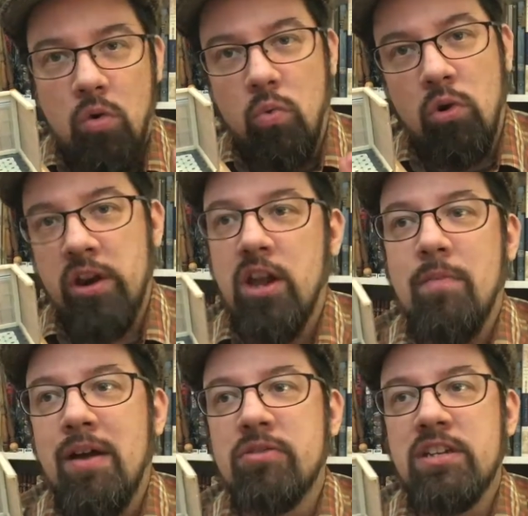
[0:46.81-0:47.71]
worrying
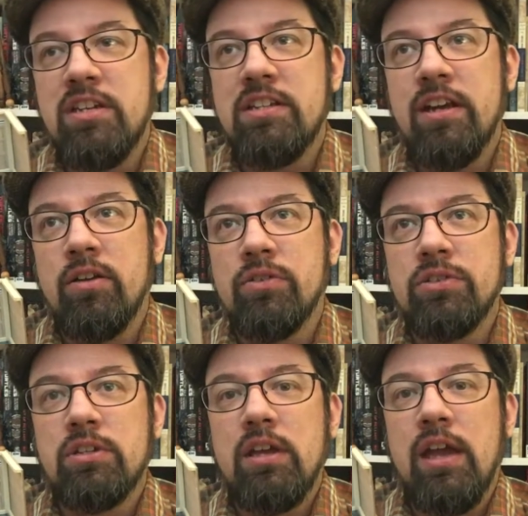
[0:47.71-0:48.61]
about
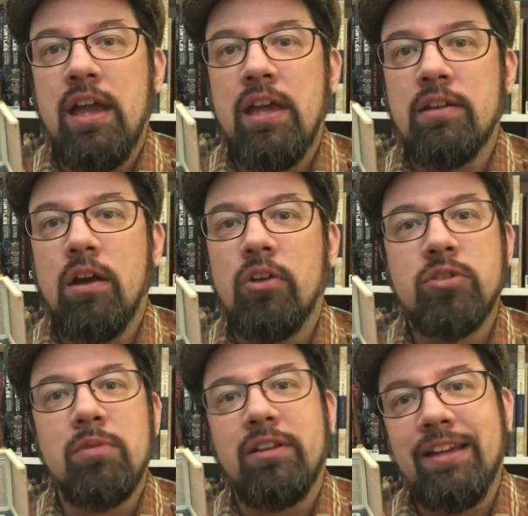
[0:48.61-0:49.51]
details and
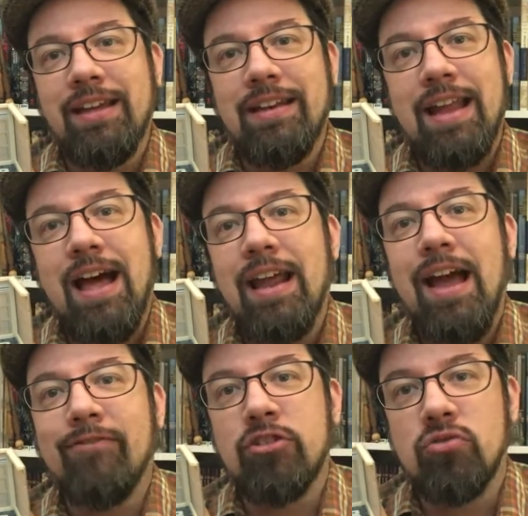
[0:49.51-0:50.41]
ultimately not
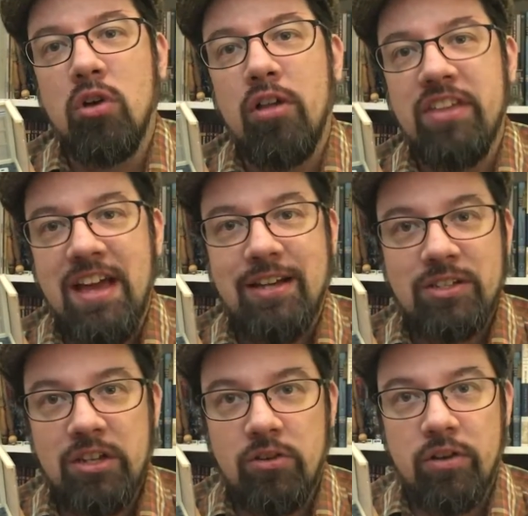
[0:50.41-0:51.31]
have to draw the
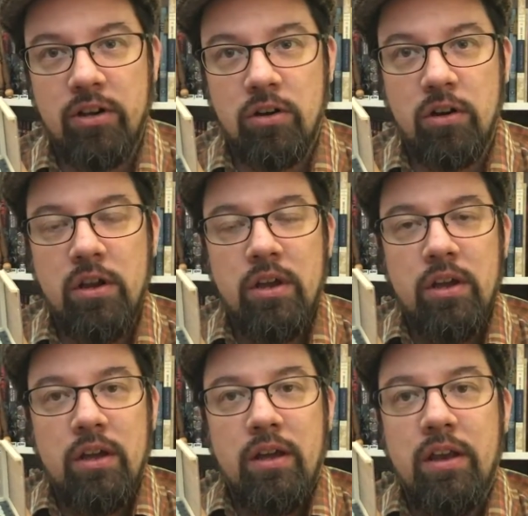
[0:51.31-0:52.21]
exterior
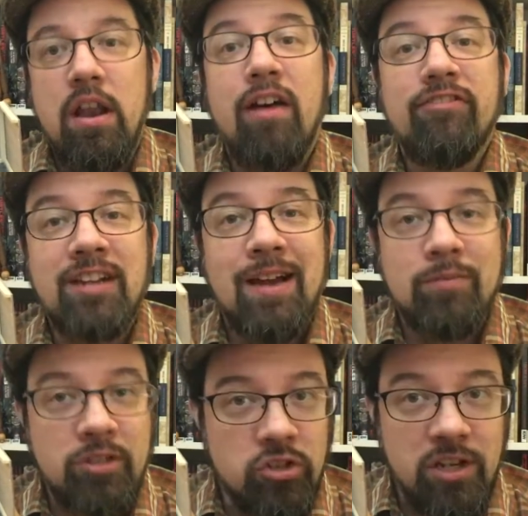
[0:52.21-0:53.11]
enough times
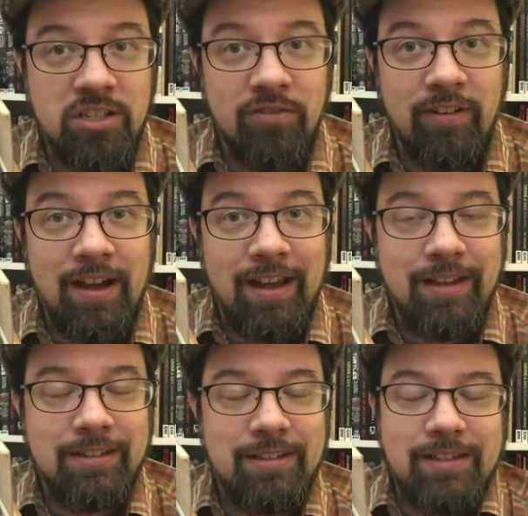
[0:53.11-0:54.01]
to justify
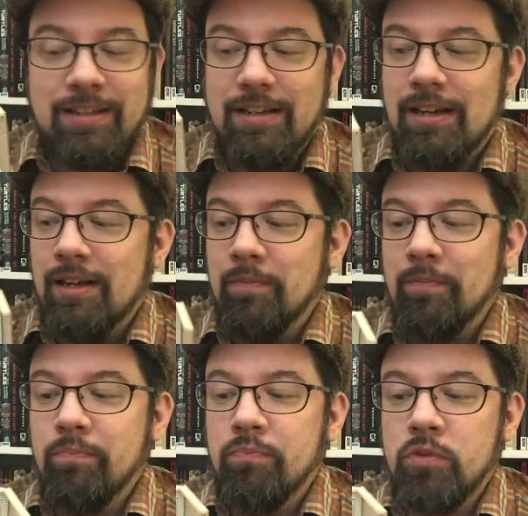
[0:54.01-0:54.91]
it.
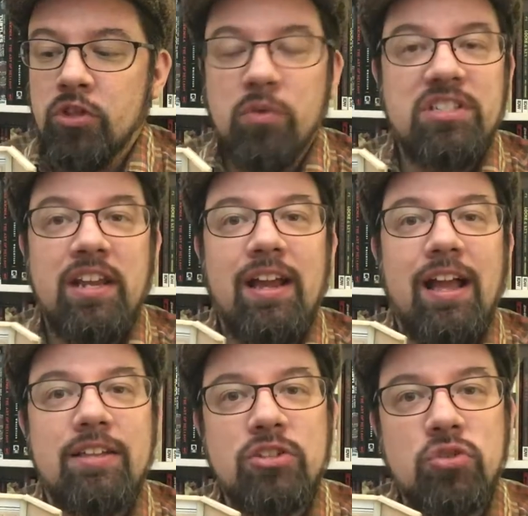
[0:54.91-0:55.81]
So instead I
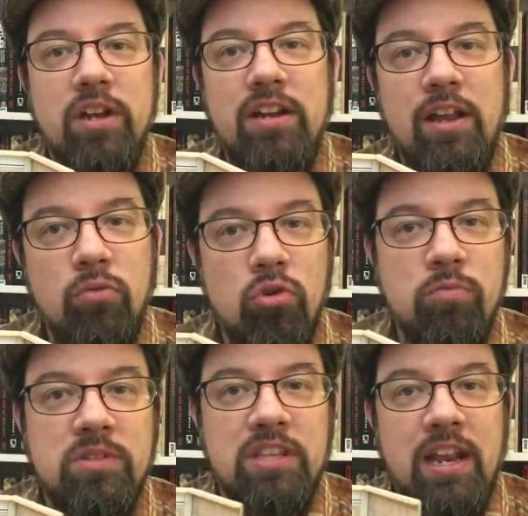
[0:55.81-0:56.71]
concentrated on
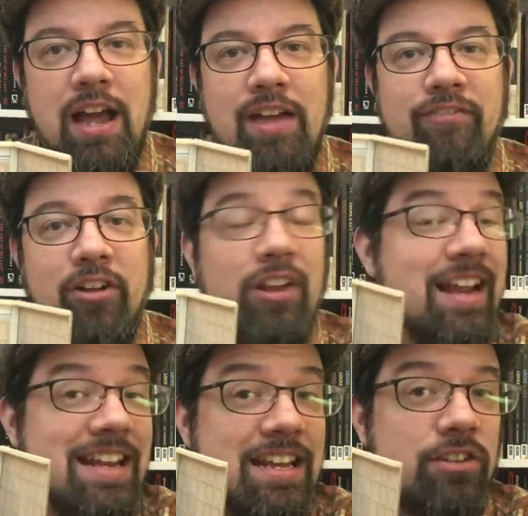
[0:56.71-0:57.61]
rooms that I felt I
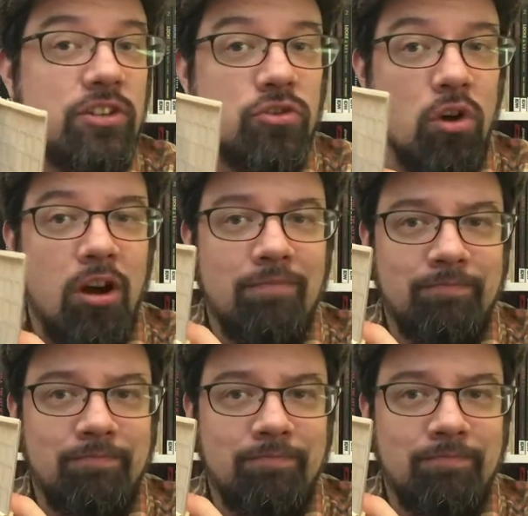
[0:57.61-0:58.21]
needed to draw.